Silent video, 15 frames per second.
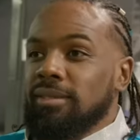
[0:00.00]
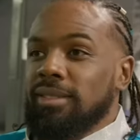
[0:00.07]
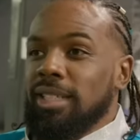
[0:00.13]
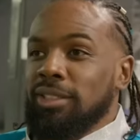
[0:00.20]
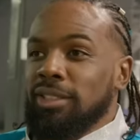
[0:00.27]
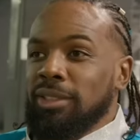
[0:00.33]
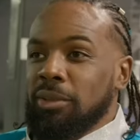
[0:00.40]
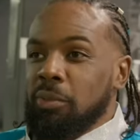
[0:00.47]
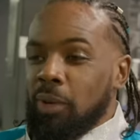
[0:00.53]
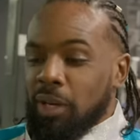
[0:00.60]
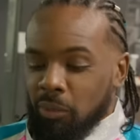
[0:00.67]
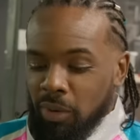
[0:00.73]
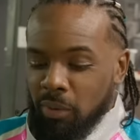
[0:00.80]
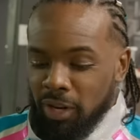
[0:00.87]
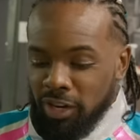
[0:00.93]
this is
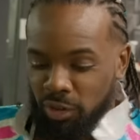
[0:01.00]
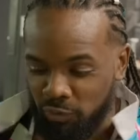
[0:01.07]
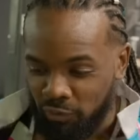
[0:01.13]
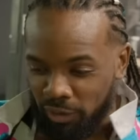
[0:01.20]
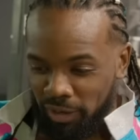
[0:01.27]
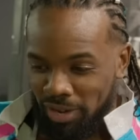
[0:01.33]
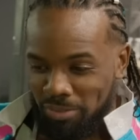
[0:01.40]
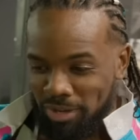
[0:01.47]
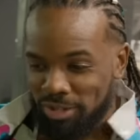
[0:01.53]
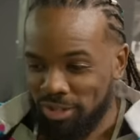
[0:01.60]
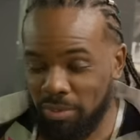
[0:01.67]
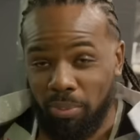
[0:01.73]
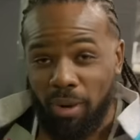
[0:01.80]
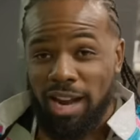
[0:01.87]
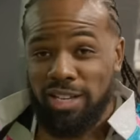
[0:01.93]
what we want to do for him. It's a
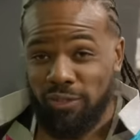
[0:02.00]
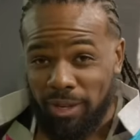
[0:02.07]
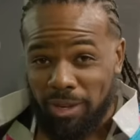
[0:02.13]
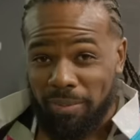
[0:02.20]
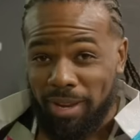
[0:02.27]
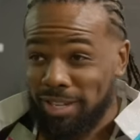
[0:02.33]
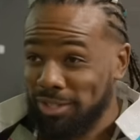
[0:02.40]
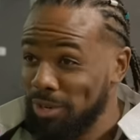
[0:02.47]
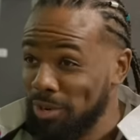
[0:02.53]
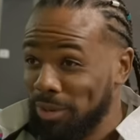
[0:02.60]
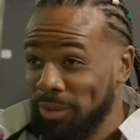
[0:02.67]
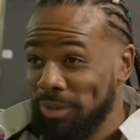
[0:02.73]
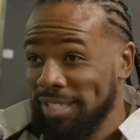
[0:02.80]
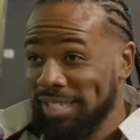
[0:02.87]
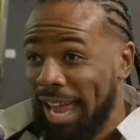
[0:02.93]
surprise for him. He has no
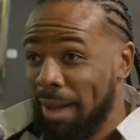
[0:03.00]
clue this is